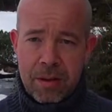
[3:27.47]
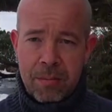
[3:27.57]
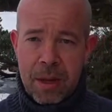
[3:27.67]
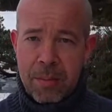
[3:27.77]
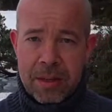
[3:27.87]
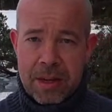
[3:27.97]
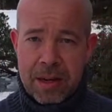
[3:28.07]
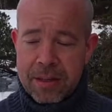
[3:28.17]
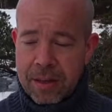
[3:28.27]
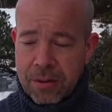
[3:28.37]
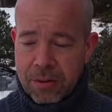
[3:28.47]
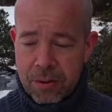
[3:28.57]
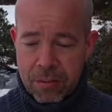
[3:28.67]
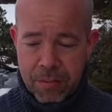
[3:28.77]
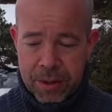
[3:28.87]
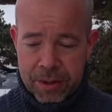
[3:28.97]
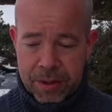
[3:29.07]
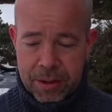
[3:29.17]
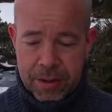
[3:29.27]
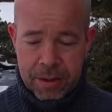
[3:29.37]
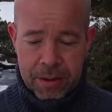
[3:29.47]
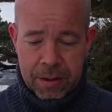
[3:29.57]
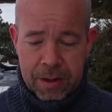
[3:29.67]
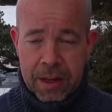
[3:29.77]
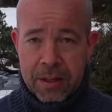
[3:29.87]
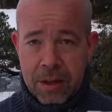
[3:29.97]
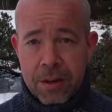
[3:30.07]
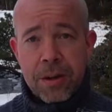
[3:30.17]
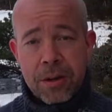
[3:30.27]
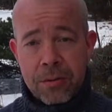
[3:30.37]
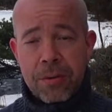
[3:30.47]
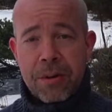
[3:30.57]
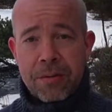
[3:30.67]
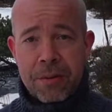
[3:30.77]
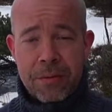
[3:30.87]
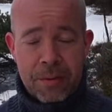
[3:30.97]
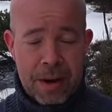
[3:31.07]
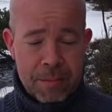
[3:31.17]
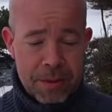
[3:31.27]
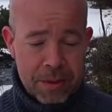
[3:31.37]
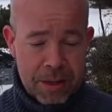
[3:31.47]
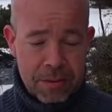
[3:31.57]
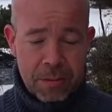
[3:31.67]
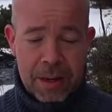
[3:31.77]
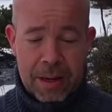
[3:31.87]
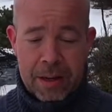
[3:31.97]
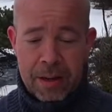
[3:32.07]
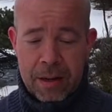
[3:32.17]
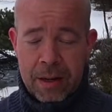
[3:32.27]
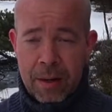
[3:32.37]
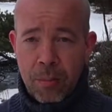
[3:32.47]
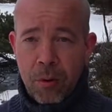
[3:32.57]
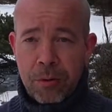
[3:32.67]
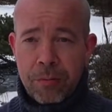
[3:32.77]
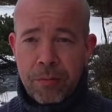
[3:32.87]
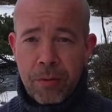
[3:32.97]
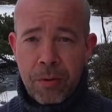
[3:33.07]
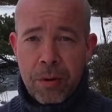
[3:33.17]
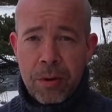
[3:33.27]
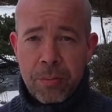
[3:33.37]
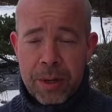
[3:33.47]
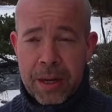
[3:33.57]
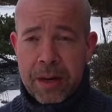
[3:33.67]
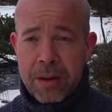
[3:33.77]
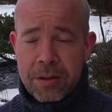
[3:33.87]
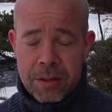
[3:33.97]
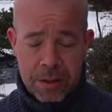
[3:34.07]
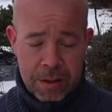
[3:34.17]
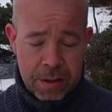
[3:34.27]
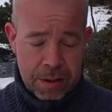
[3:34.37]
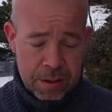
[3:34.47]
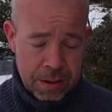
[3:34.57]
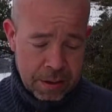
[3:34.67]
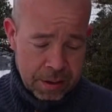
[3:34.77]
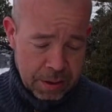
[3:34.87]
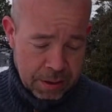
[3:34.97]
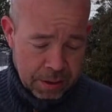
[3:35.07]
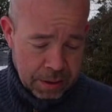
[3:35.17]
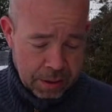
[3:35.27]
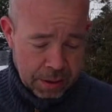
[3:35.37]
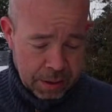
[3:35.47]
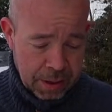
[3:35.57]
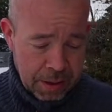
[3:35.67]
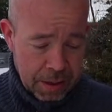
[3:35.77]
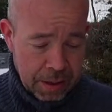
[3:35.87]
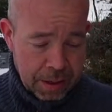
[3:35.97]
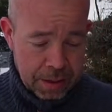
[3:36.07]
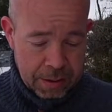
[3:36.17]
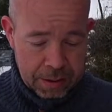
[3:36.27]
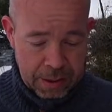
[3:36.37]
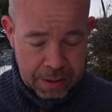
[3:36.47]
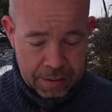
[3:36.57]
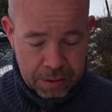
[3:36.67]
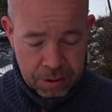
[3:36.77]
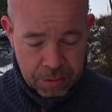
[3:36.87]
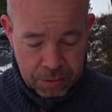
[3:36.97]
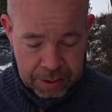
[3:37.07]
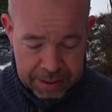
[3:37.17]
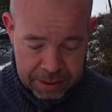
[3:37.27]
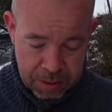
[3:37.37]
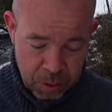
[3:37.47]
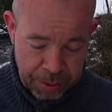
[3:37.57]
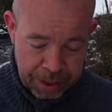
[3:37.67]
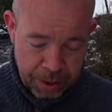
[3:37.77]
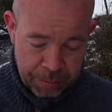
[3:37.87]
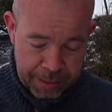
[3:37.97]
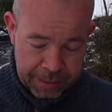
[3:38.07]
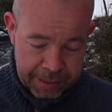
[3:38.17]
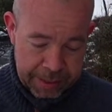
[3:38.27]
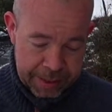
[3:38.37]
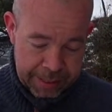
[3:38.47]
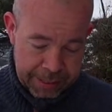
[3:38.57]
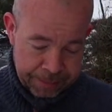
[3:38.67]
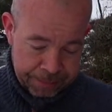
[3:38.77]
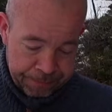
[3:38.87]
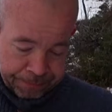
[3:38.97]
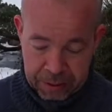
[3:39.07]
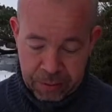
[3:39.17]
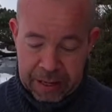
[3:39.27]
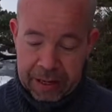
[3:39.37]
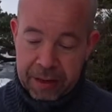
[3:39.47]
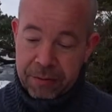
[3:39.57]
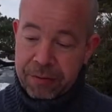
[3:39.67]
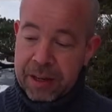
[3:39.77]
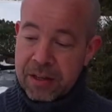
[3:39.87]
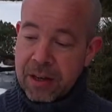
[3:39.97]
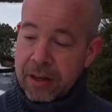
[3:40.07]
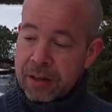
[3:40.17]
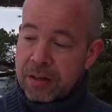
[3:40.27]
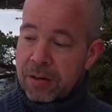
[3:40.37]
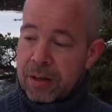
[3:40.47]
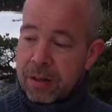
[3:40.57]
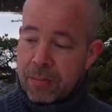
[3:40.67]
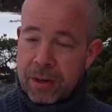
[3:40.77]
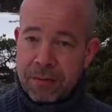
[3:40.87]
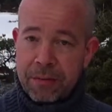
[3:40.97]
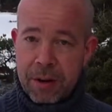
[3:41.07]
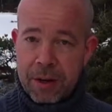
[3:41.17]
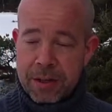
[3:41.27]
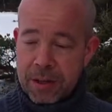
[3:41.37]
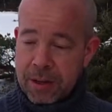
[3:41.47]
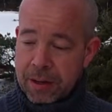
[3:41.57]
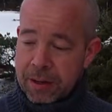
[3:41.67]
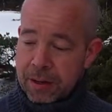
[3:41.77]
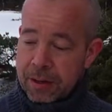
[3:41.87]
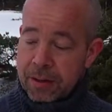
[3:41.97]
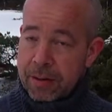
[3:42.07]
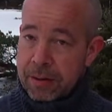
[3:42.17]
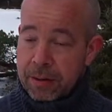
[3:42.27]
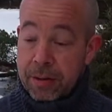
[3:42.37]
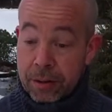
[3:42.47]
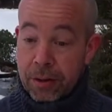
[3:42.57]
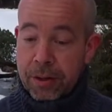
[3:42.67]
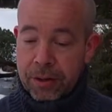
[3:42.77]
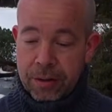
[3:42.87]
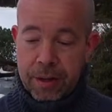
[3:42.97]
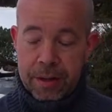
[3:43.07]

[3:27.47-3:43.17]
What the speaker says: Maybe it's less, I don't know, but it's under 250 grams. That's really important for beginners. Yeah, so let's open it up and see. It really feels like a toy, but it flies like not a toy.